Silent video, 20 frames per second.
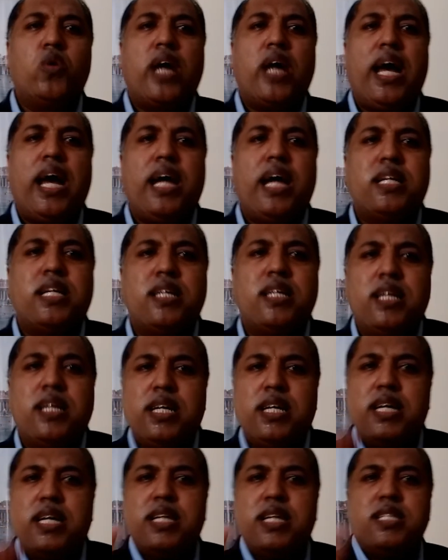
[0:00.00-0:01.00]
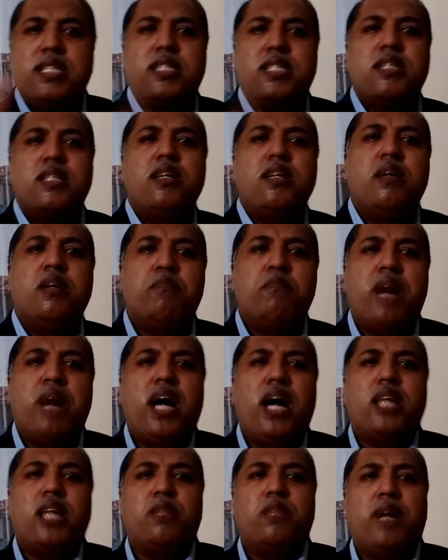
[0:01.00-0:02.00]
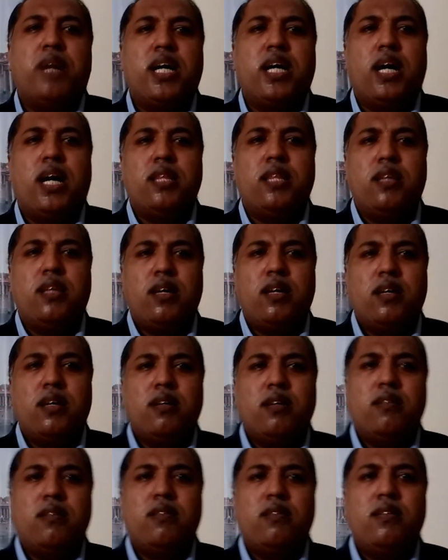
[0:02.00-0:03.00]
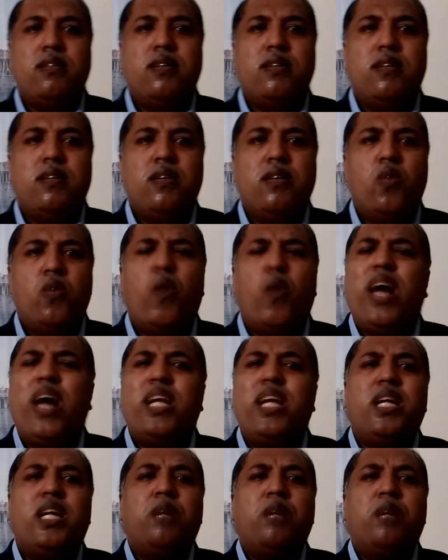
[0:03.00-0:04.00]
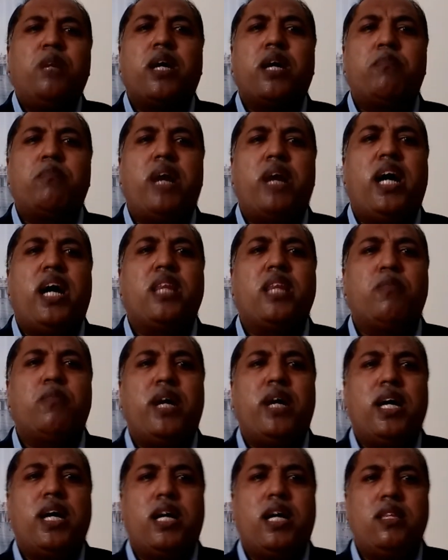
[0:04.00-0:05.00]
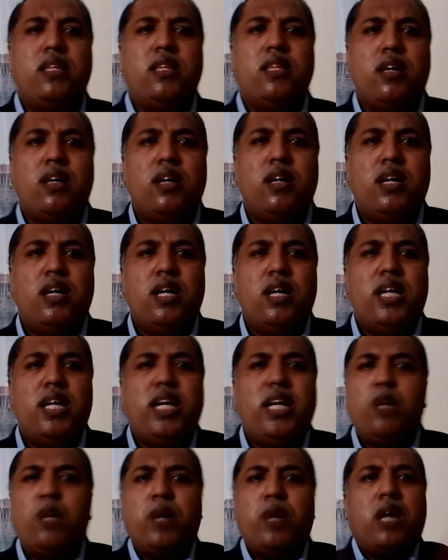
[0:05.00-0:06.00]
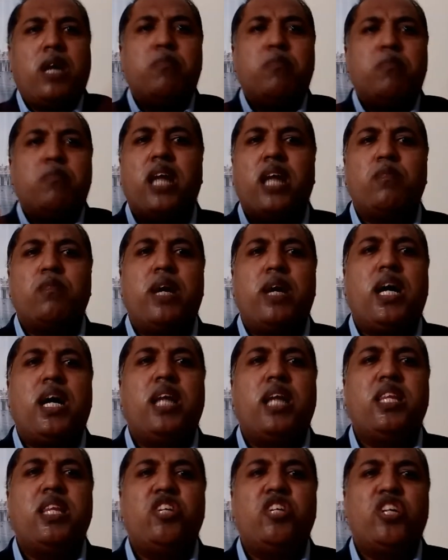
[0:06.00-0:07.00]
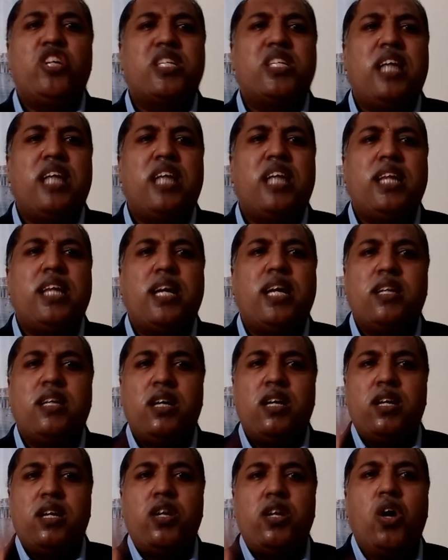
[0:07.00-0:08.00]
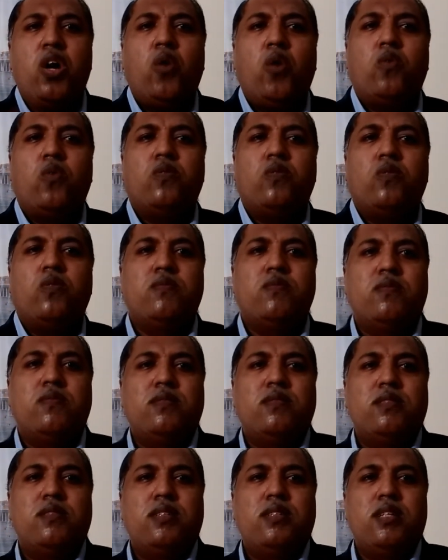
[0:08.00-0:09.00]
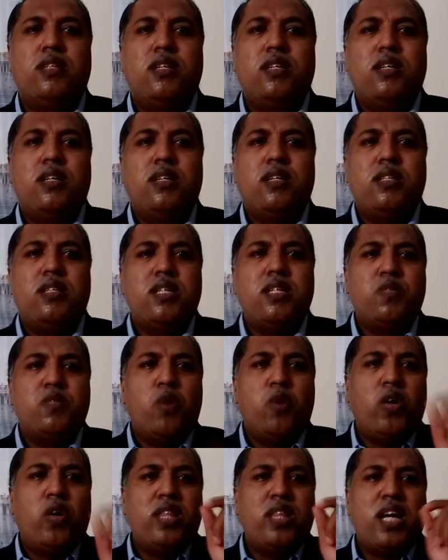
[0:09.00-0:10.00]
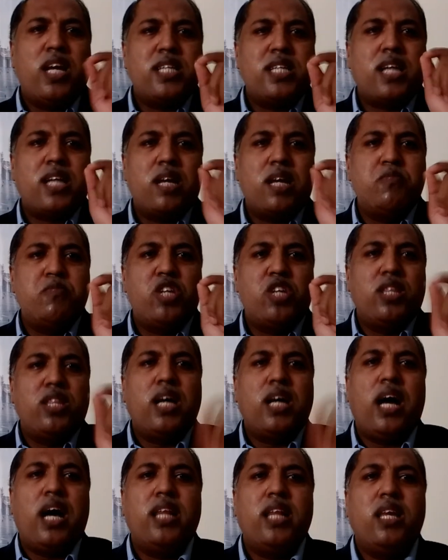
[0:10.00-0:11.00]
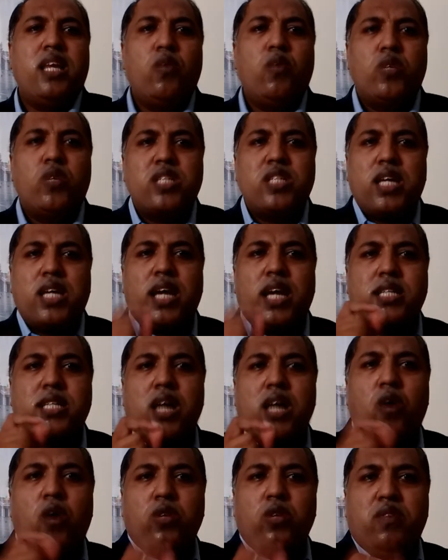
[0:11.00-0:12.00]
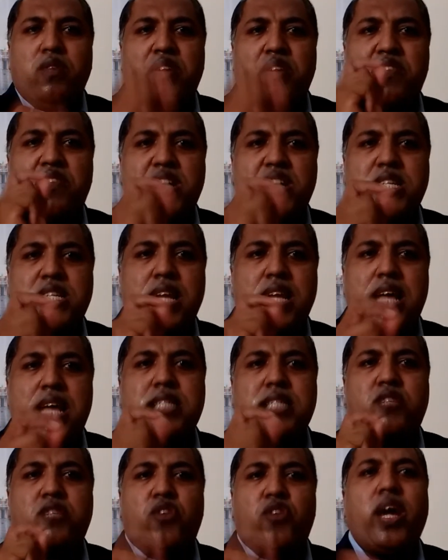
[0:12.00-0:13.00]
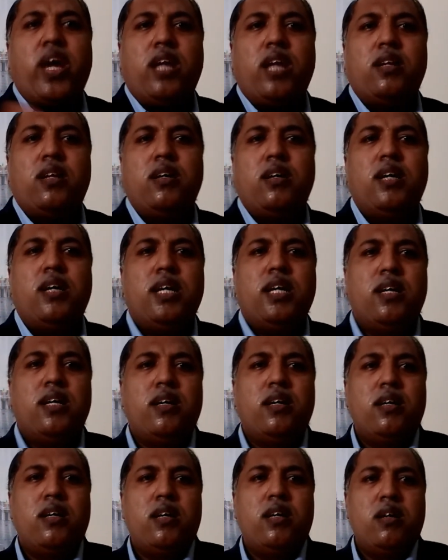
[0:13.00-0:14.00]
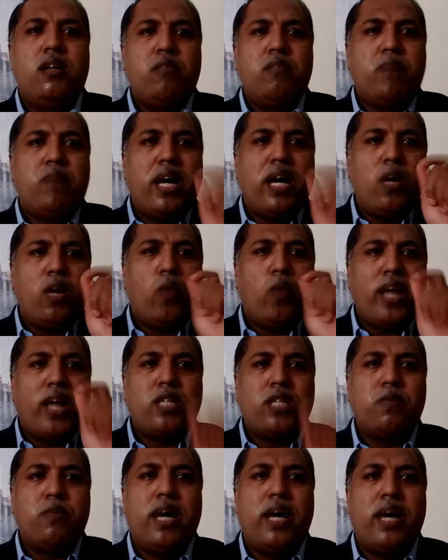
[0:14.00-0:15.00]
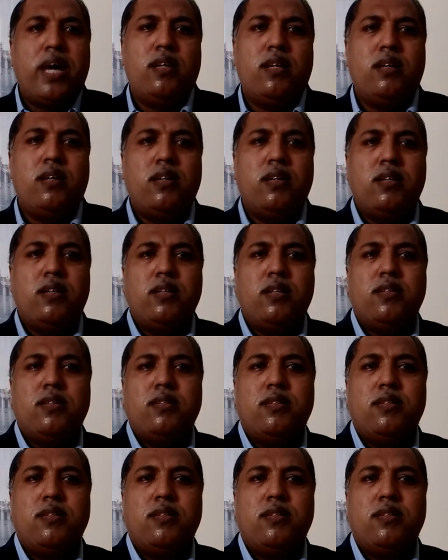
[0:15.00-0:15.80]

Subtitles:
look at is Mahatma Gandhi. Why did he become Mahatma Gandhi? Did he become Mahatma Gandhi just like that? No. This Mohandas Karamchand Gandhi was kicked out of a first-class train by a white man